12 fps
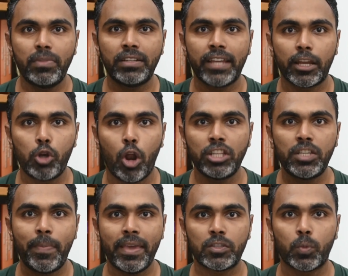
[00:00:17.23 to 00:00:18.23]
the
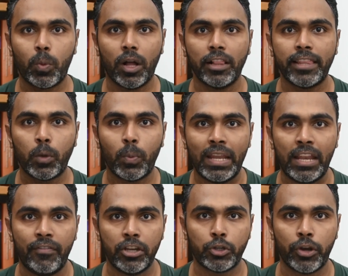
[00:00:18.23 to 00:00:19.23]
technology-based world that we
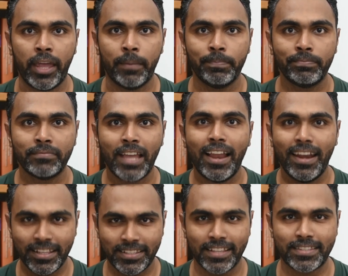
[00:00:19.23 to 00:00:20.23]
live in today.
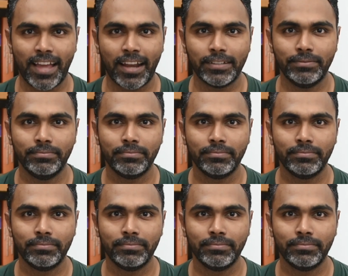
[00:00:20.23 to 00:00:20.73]
Let's get started.